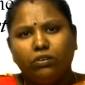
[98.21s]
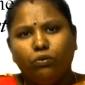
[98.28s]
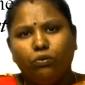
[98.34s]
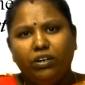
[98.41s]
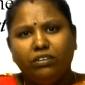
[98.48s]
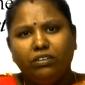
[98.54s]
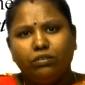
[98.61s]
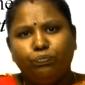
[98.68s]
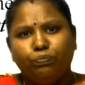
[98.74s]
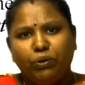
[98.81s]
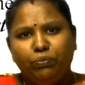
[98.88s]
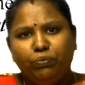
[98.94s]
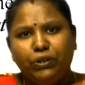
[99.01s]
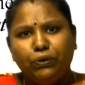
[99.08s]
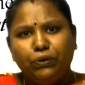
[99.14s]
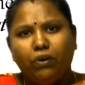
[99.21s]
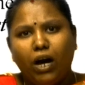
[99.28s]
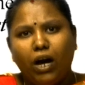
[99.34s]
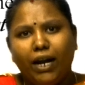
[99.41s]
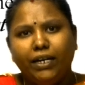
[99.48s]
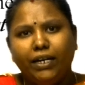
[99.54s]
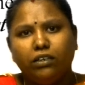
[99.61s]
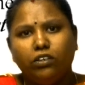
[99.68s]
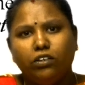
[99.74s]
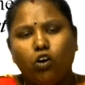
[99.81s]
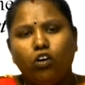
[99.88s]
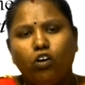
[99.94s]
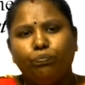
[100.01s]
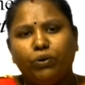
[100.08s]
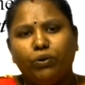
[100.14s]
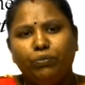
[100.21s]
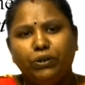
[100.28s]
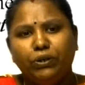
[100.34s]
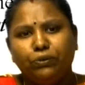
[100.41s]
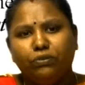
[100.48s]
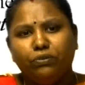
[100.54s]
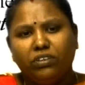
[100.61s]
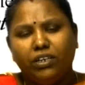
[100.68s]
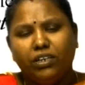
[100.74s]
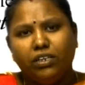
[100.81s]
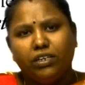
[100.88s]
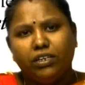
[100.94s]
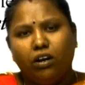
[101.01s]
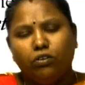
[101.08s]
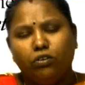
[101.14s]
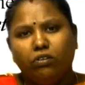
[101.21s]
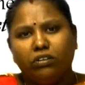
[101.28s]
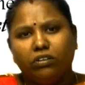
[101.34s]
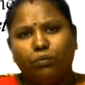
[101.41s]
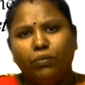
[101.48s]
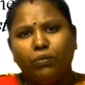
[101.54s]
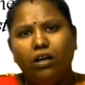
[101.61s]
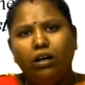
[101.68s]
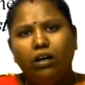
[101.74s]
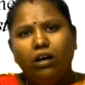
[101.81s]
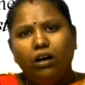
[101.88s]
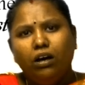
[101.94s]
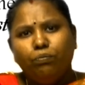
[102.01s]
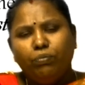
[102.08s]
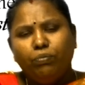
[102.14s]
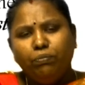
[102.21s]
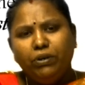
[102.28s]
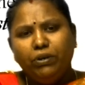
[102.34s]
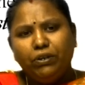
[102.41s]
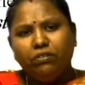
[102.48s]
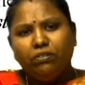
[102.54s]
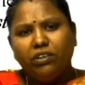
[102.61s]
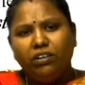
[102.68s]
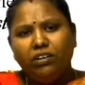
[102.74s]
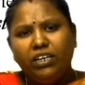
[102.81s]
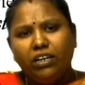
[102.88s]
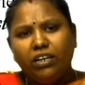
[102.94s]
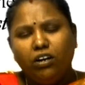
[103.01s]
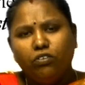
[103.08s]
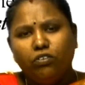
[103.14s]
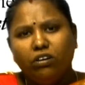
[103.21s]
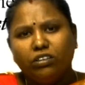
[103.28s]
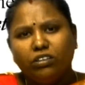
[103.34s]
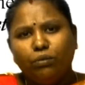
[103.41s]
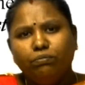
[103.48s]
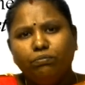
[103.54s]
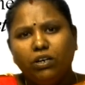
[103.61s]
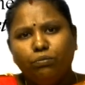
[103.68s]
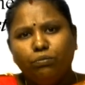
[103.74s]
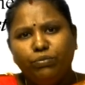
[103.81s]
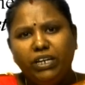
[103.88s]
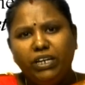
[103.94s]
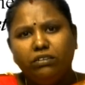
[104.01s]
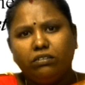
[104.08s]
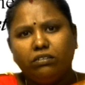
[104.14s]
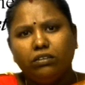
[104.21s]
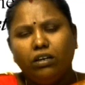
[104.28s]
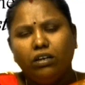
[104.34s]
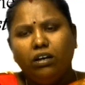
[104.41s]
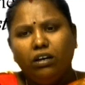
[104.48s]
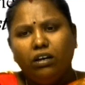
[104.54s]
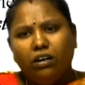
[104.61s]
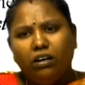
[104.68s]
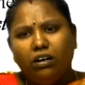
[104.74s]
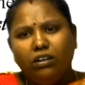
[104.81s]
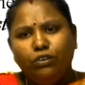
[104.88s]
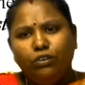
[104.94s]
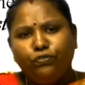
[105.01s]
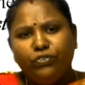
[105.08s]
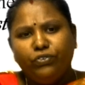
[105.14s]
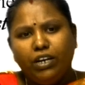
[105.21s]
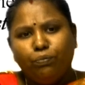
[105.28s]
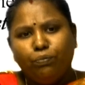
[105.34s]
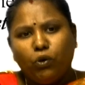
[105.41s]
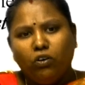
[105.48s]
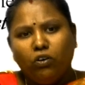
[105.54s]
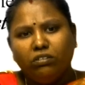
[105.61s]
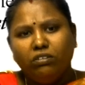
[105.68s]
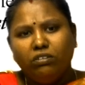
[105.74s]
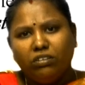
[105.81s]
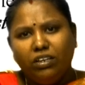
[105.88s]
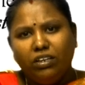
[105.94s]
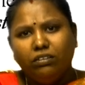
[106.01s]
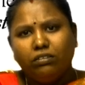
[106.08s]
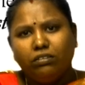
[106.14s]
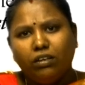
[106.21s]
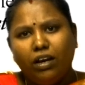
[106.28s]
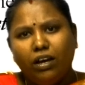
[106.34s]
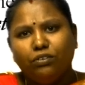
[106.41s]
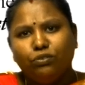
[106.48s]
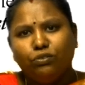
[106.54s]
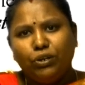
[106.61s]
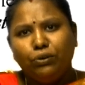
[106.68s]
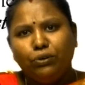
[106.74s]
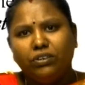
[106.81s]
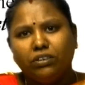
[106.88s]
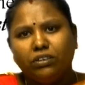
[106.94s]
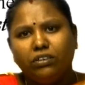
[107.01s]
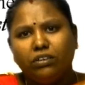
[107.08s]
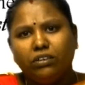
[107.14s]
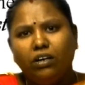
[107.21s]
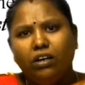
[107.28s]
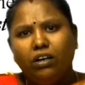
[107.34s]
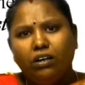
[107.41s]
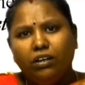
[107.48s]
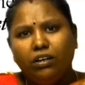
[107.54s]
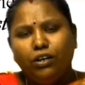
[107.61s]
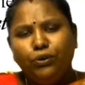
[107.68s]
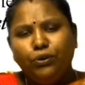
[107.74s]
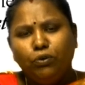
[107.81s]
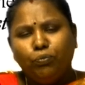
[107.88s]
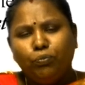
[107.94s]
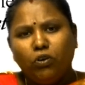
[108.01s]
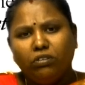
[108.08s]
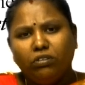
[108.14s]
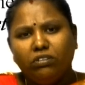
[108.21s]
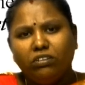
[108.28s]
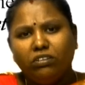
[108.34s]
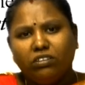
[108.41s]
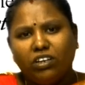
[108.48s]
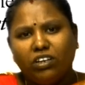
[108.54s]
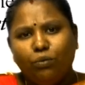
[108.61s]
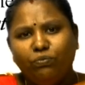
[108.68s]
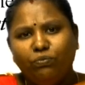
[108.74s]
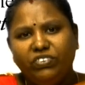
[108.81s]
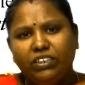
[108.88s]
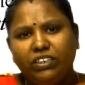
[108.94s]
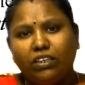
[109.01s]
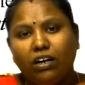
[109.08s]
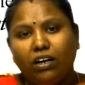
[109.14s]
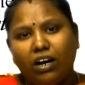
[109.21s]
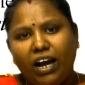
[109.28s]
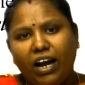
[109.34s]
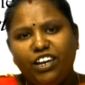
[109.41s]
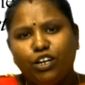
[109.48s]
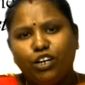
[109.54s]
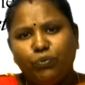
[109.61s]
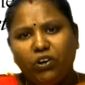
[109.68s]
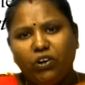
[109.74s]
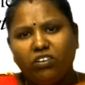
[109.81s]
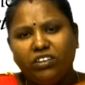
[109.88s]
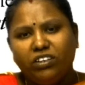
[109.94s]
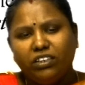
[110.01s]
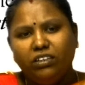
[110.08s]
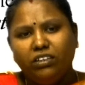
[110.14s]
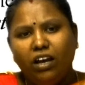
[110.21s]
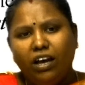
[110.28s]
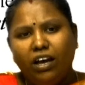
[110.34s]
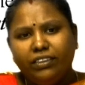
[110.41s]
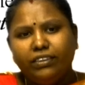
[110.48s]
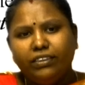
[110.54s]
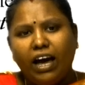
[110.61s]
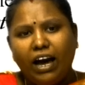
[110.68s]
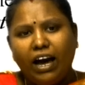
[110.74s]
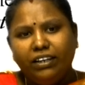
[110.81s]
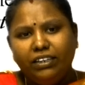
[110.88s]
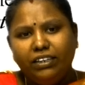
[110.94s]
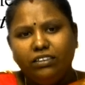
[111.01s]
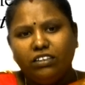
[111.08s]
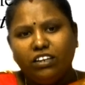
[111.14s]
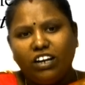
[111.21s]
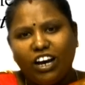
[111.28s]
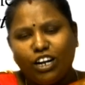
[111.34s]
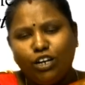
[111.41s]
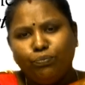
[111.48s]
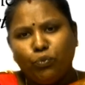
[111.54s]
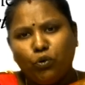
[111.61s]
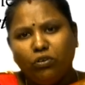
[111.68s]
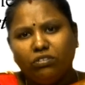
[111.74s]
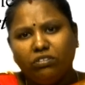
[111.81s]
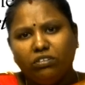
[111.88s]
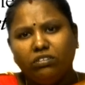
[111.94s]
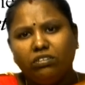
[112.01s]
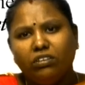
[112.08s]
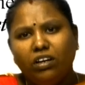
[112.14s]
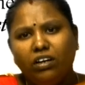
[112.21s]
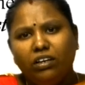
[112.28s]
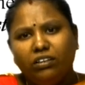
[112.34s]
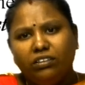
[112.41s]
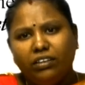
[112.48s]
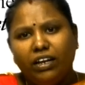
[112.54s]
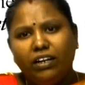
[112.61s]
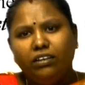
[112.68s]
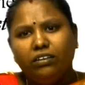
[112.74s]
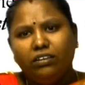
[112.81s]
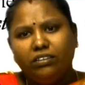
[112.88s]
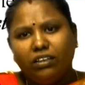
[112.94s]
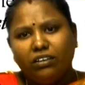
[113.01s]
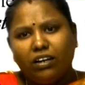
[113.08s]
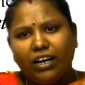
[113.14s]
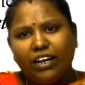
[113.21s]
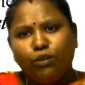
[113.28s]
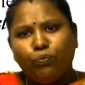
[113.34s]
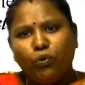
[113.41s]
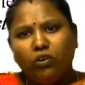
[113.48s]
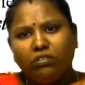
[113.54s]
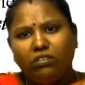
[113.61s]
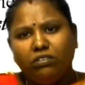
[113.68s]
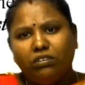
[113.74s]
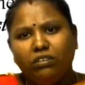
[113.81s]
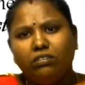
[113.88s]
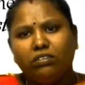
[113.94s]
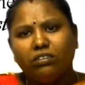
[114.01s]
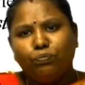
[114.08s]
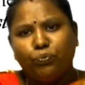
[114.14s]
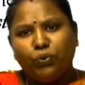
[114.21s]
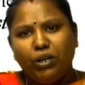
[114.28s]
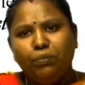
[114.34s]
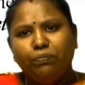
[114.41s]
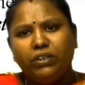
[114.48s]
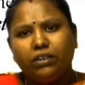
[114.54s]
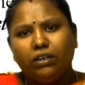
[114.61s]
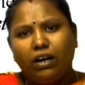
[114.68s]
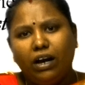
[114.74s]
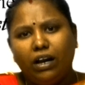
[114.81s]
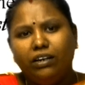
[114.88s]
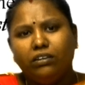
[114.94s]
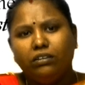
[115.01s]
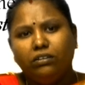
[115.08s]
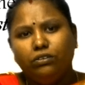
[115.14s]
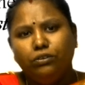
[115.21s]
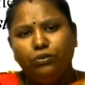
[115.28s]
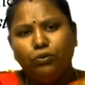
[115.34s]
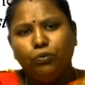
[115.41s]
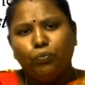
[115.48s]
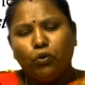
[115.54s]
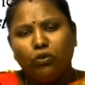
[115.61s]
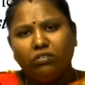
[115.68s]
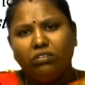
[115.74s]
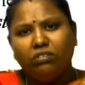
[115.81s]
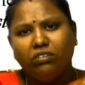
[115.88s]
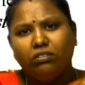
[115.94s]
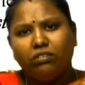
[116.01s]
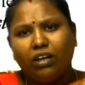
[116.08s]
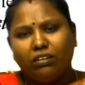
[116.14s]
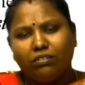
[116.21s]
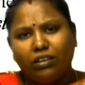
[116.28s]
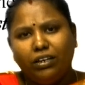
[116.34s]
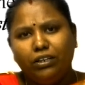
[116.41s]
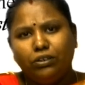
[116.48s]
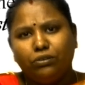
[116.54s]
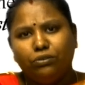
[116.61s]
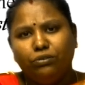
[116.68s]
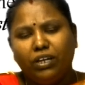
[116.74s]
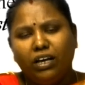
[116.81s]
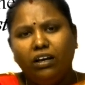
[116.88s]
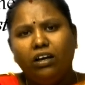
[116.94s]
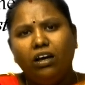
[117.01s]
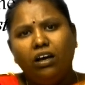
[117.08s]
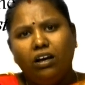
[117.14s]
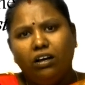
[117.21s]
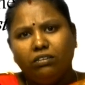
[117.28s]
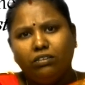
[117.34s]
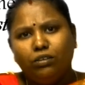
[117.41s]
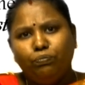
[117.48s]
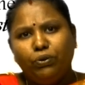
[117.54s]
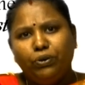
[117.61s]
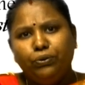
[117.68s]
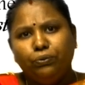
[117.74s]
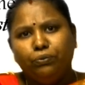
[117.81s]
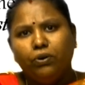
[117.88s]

One is primitive and non-primitive scheduling algorithm. Primitive scheduling algorithm means if a process is executed, a new process is come with higher priority than in current process, then the current process is preempt and new process is assigned to the CPU.